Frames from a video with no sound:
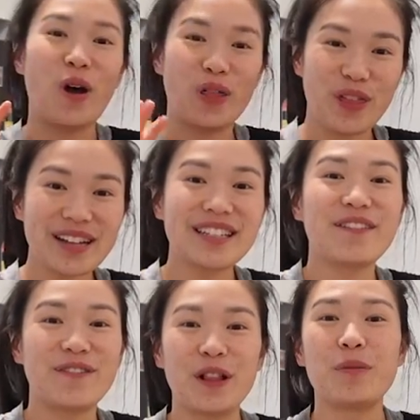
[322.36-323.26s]

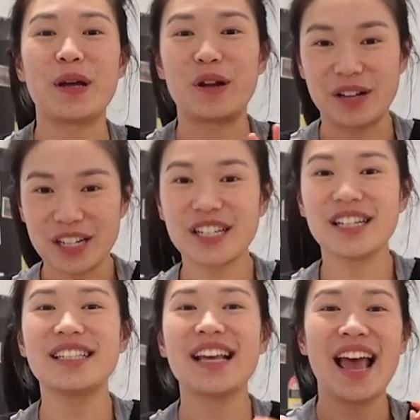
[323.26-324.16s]
authentic Filipino
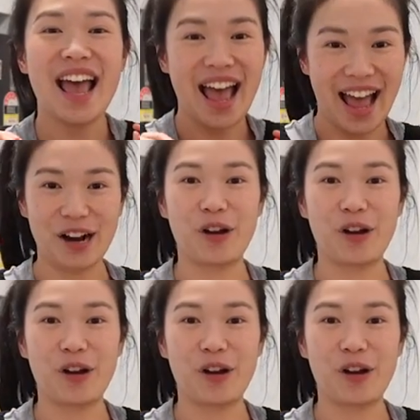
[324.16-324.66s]
dishes at